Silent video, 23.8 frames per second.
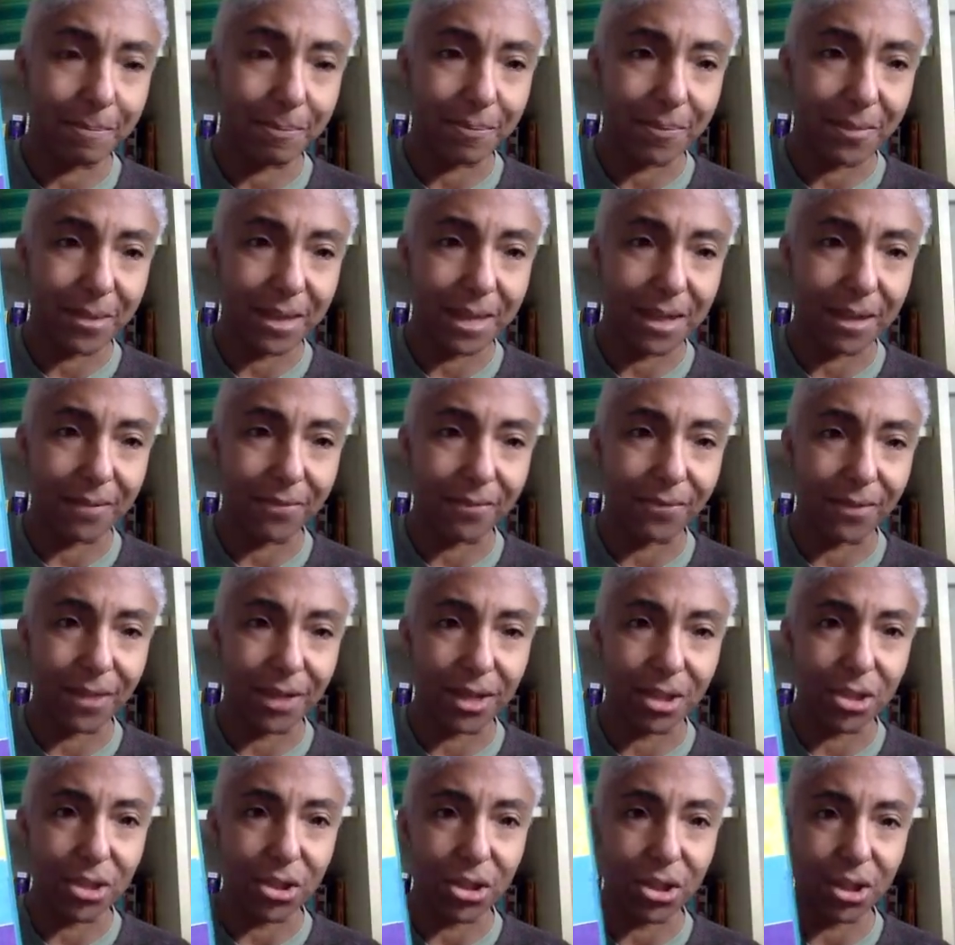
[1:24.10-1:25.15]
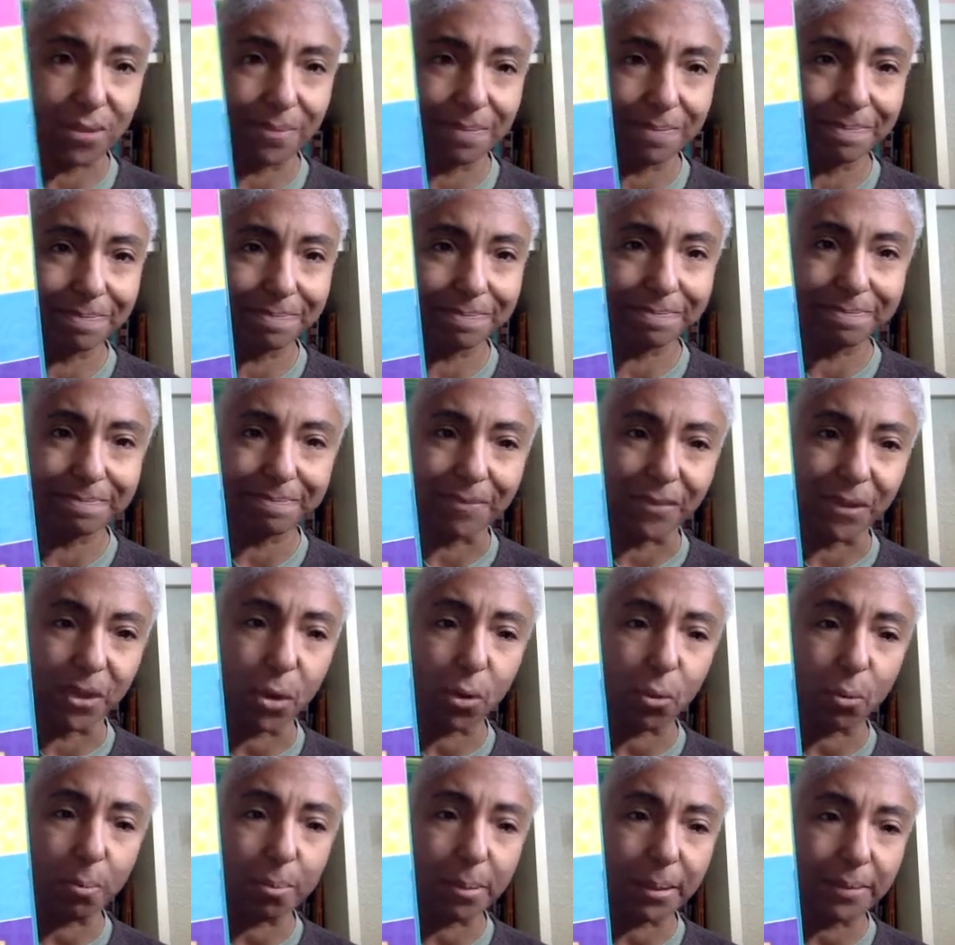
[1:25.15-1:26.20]
Said Fish.
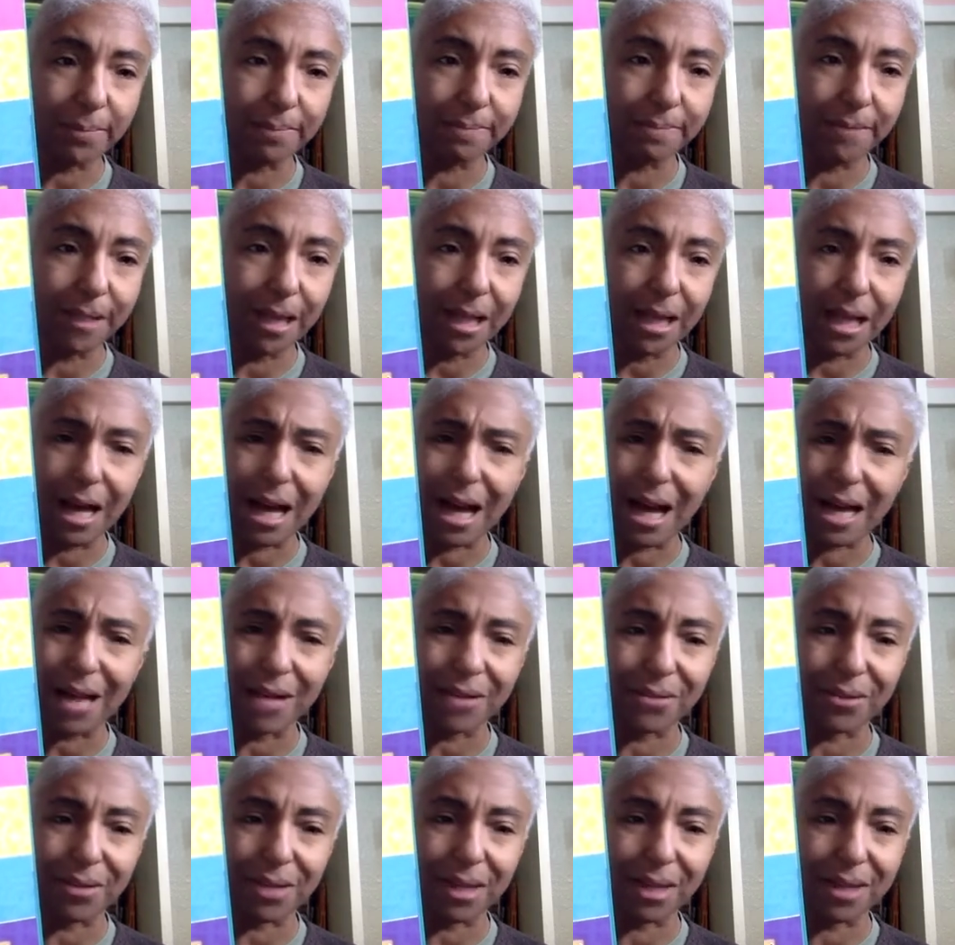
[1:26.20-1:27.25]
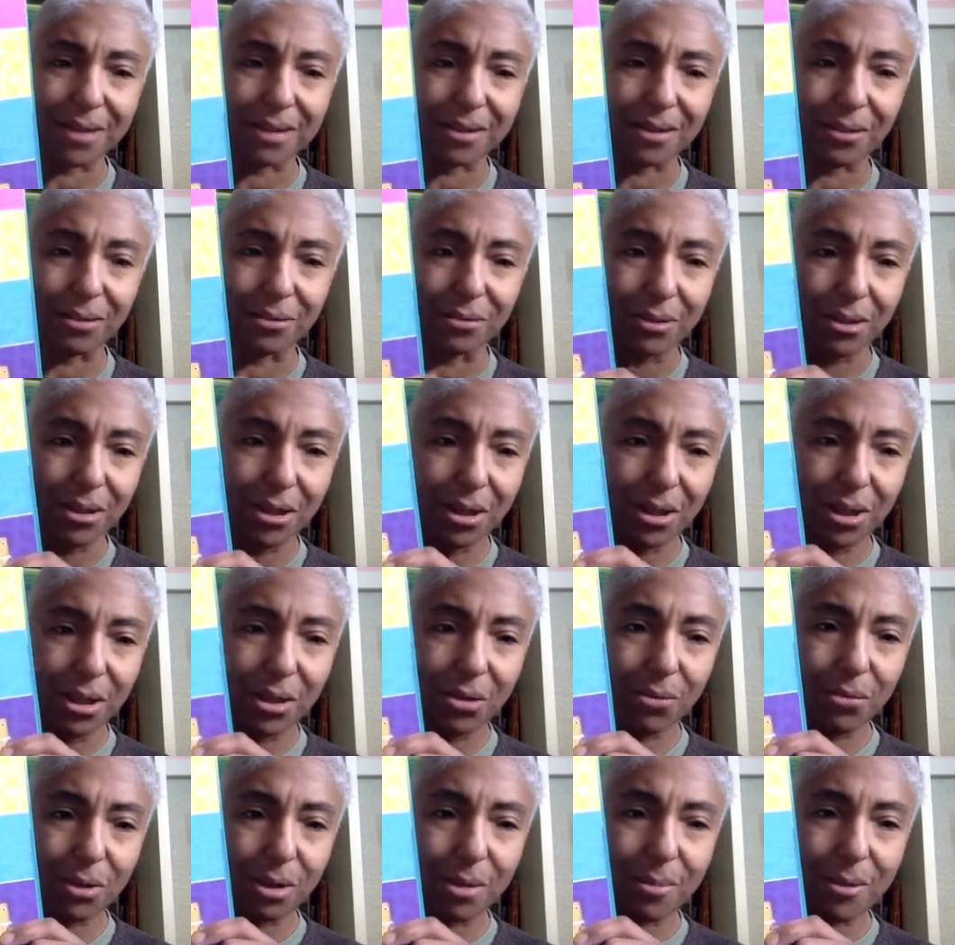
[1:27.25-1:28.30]
Nope, I don't think so.
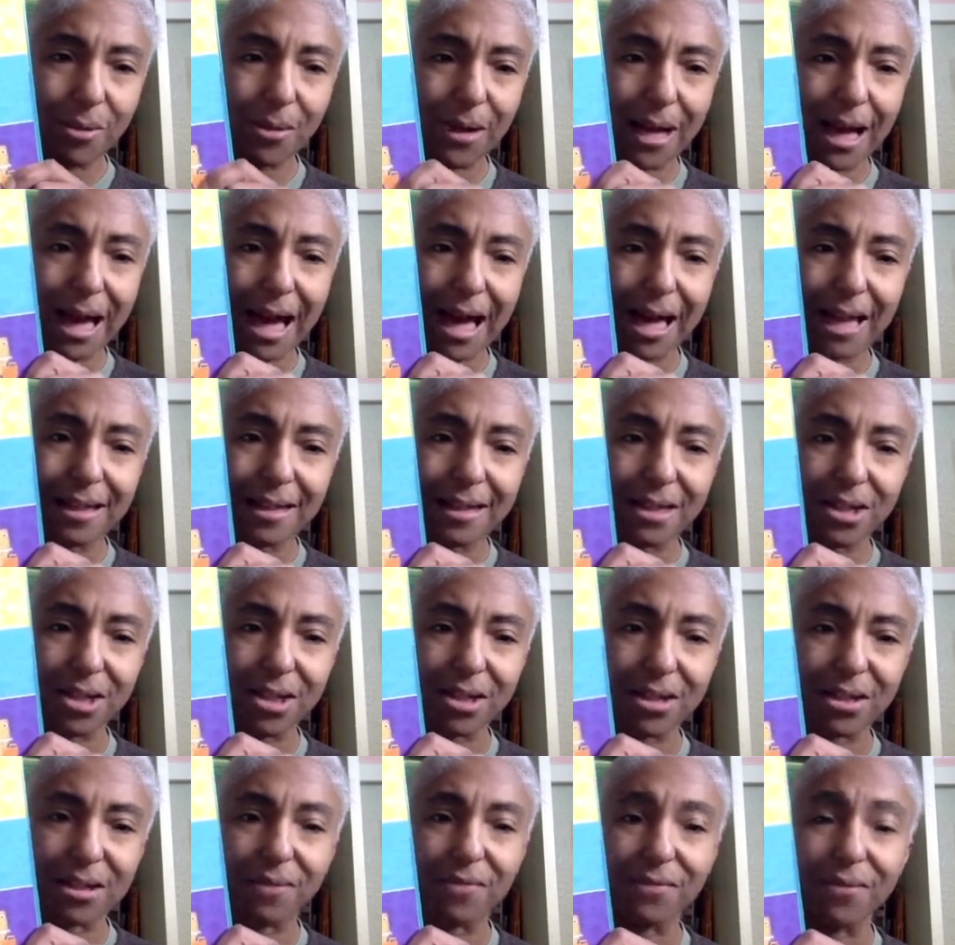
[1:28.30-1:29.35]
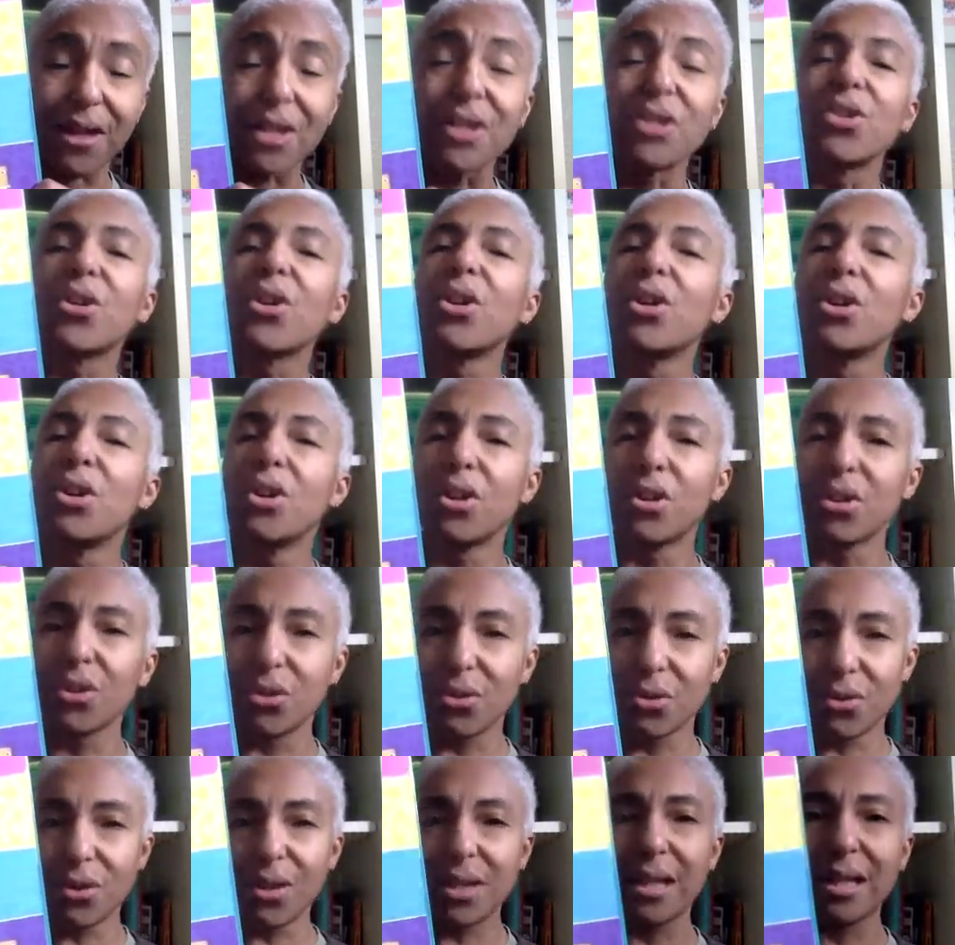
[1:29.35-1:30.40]
What about a hat, suggested Fish.
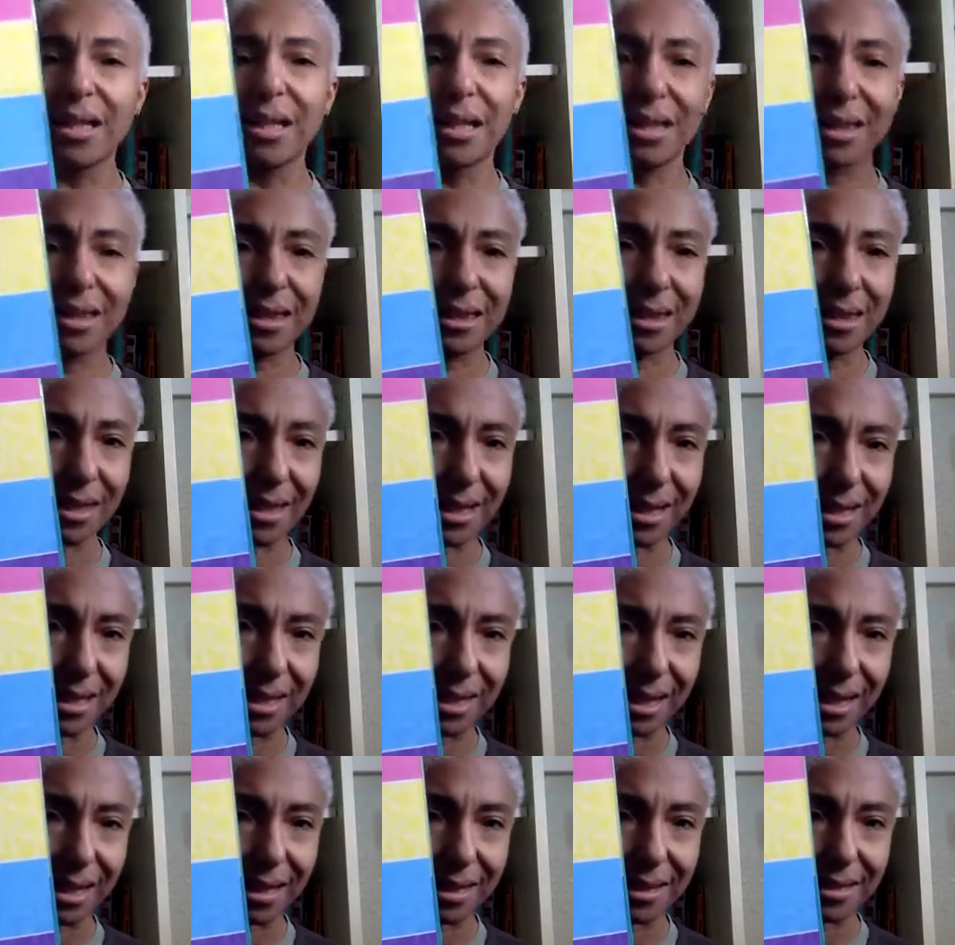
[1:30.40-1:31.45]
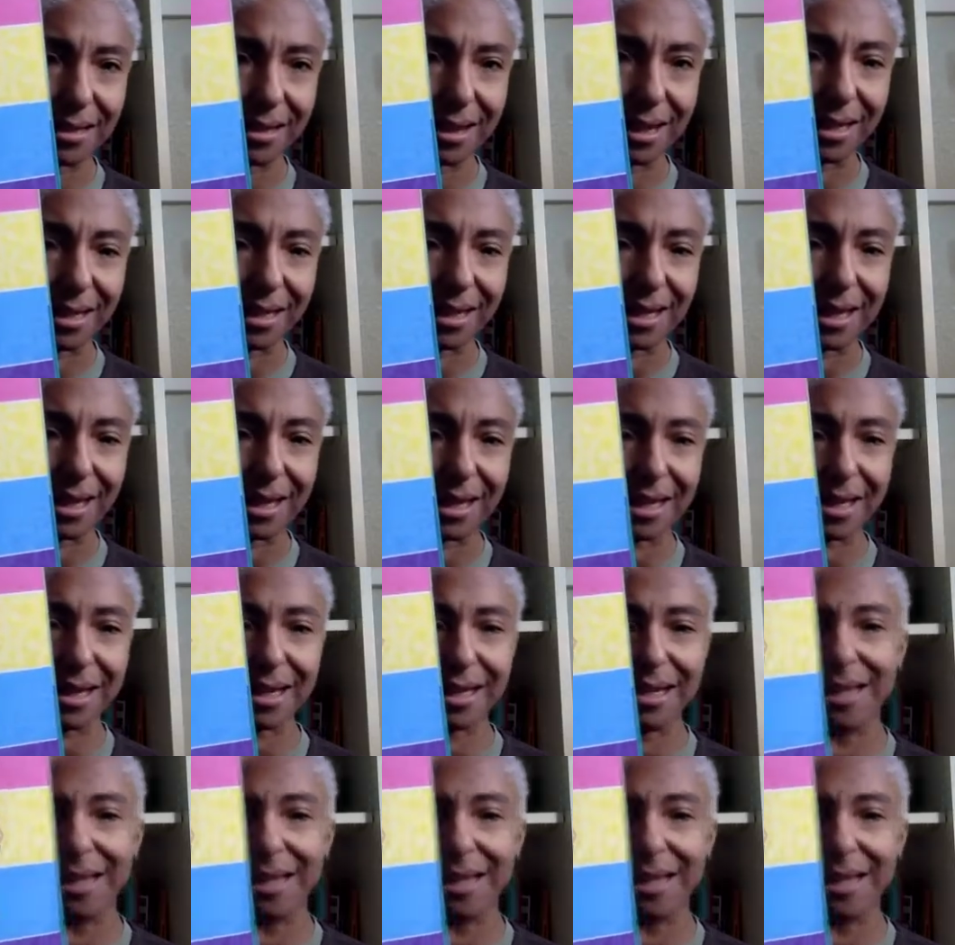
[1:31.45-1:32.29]
Good thinking, said Cake.